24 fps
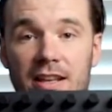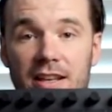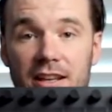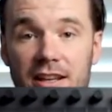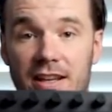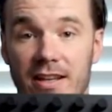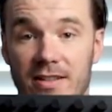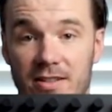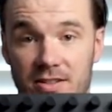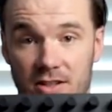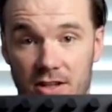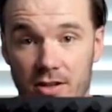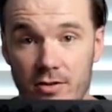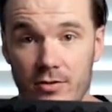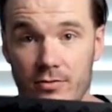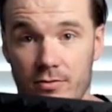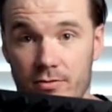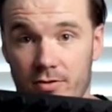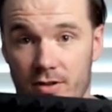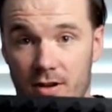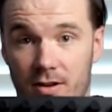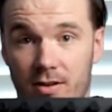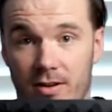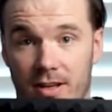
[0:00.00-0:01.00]
It's
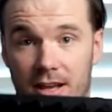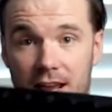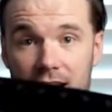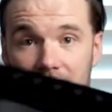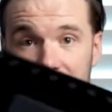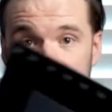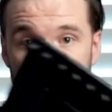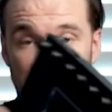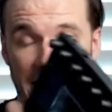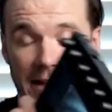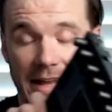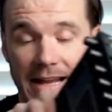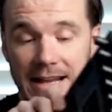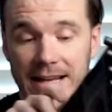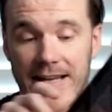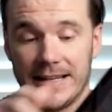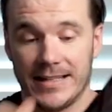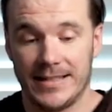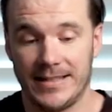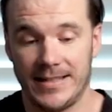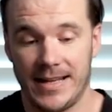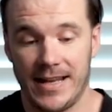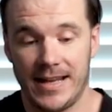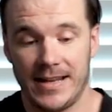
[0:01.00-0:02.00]
huge, okay, and like I
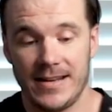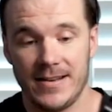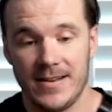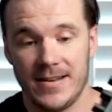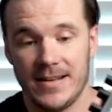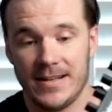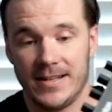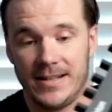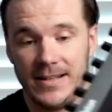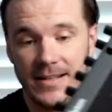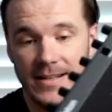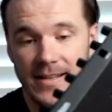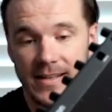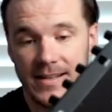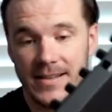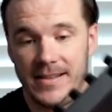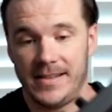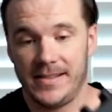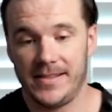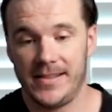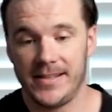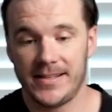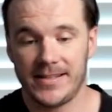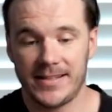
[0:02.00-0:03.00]
said,
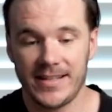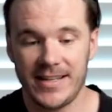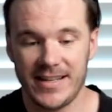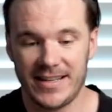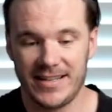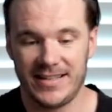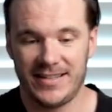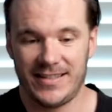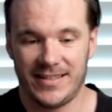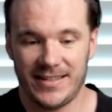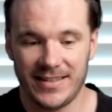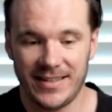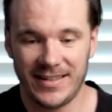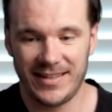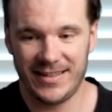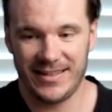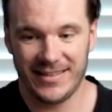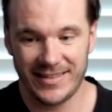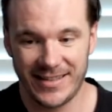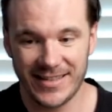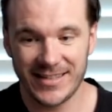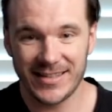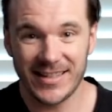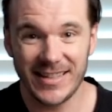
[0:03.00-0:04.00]
this thing is
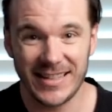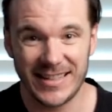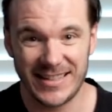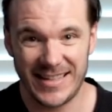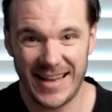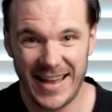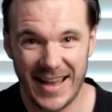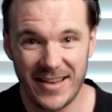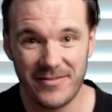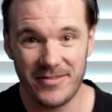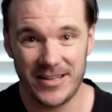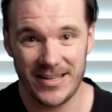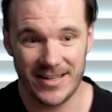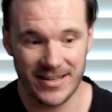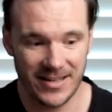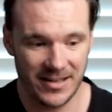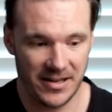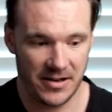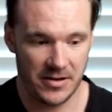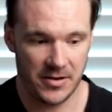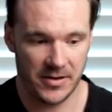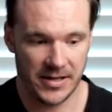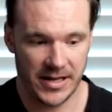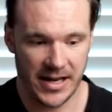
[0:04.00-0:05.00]
heavy,
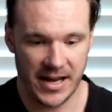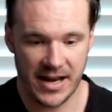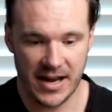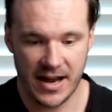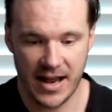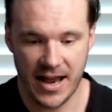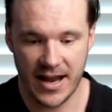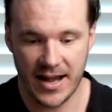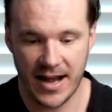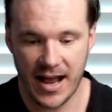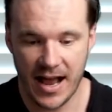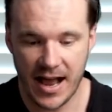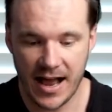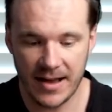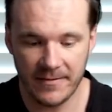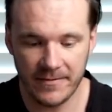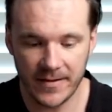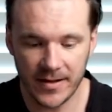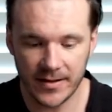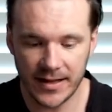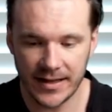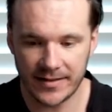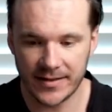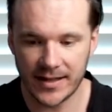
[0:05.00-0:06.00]
okay, and I
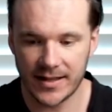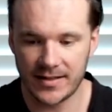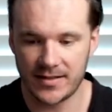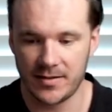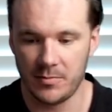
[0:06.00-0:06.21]
feel like that's